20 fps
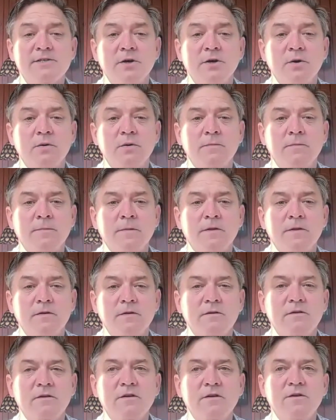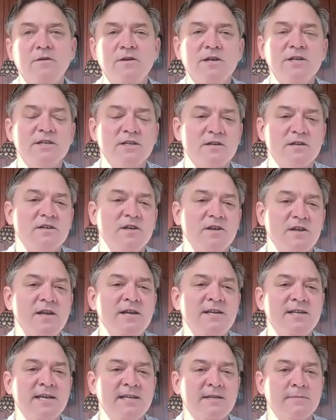So you need
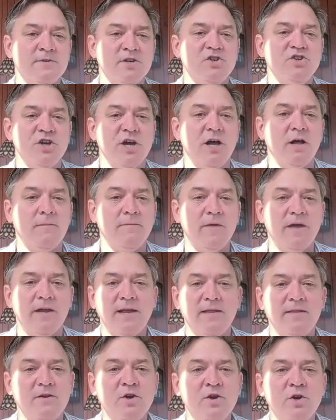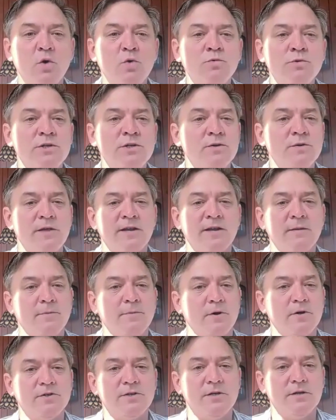to get them to gel. And you can only do that in
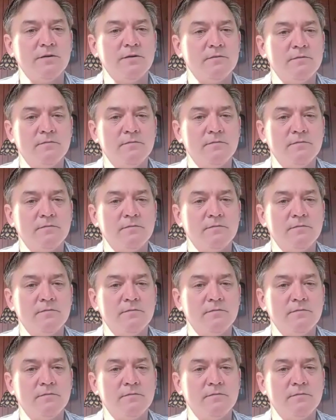person.